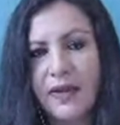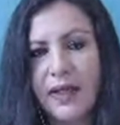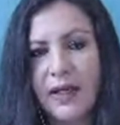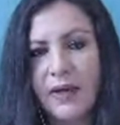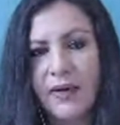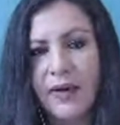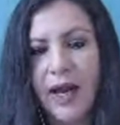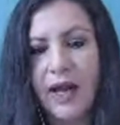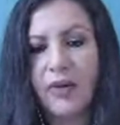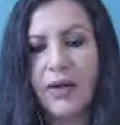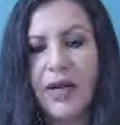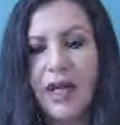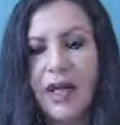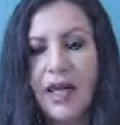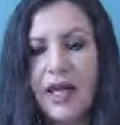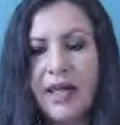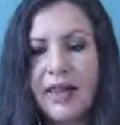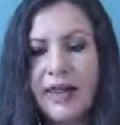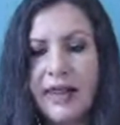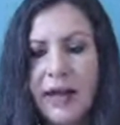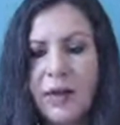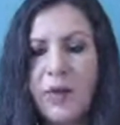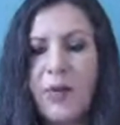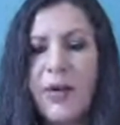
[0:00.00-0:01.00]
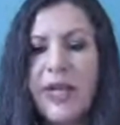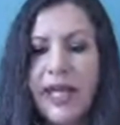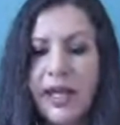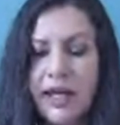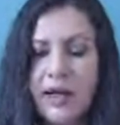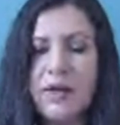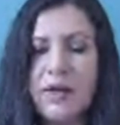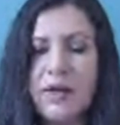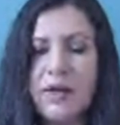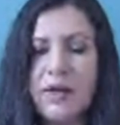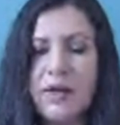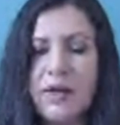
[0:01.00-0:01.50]
on the ground, that we can
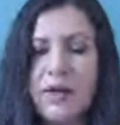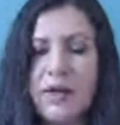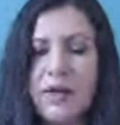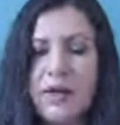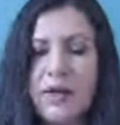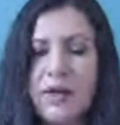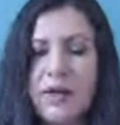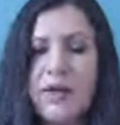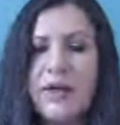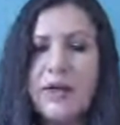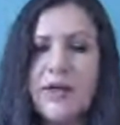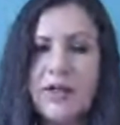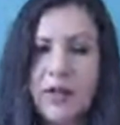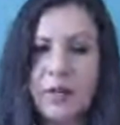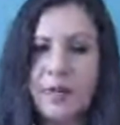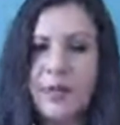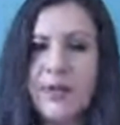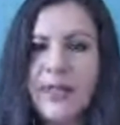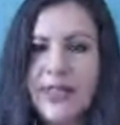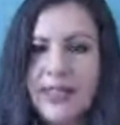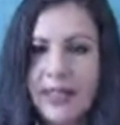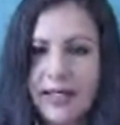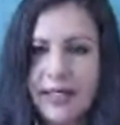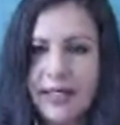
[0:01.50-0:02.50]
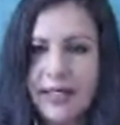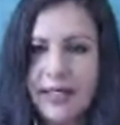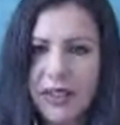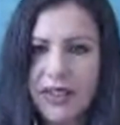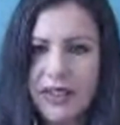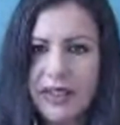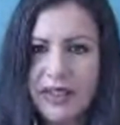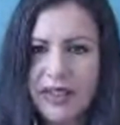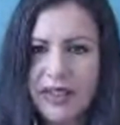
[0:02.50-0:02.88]
also present